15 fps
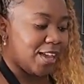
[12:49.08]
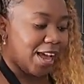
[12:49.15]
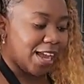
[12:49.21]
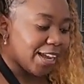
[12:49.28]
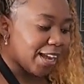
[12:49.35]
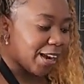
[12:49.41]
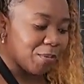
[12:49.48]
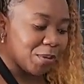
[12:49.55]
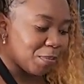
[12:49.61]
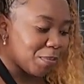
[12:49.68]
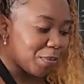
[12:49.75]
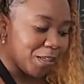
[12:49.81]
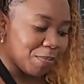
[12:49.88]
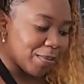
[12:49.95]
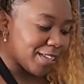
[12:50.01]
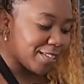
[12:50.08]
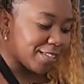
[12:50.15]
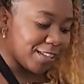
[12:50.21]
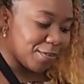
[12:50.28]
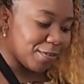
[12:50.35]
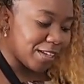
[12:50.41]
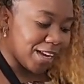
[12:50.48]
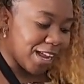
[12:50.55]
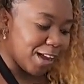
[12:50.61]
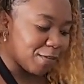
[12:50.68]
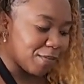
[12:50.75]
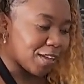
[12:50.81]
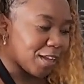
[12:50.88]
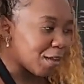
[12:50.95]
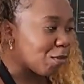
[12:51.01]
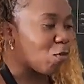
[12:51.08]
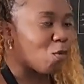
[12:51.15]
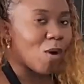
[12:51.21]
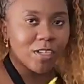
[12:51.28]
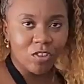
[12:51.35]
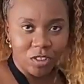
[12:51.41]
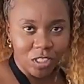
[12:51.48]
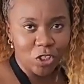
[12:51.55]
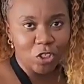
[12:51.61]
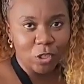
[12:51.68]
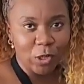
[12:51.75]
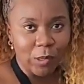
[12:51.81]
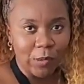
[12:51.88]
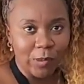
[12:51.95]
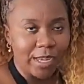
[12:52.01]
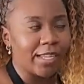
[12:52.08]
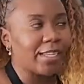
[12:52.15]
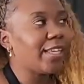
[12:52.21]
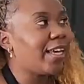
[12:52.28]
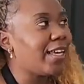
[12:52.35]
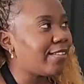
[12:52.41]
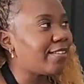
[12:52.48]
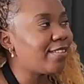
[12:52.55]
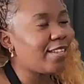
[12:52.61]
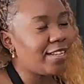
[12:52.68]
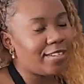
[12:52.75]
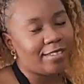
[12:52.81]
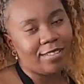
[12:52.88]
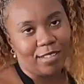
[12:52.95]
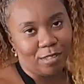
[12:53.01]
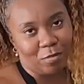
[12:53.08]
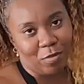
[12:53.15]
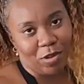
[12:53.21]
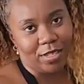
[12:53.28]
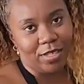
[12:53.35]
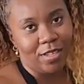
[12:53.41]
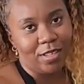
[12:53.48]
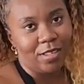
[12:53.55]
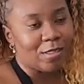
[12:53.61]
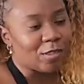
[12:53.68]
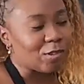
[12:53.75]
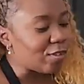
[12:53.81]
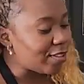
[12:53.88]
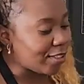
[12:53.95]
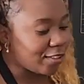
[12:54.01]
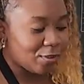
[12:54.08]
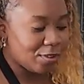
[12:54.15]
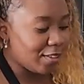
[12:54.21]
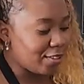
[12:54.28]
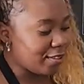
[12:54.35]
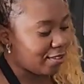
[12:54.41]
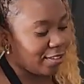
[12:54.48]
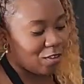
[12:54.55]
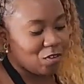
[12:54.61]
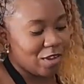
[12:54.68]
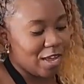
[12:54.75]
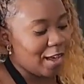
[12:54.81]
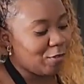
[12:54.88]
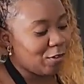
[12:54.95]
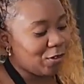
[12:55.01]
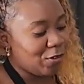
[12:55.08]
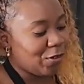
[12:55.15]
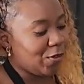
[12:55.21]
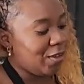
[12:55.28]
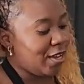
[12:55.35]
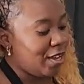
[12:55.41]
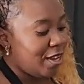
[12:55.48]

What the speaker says: I can't repeat myself enough. Watch the show and get a stainless steel pot. Those are two things that you have to do.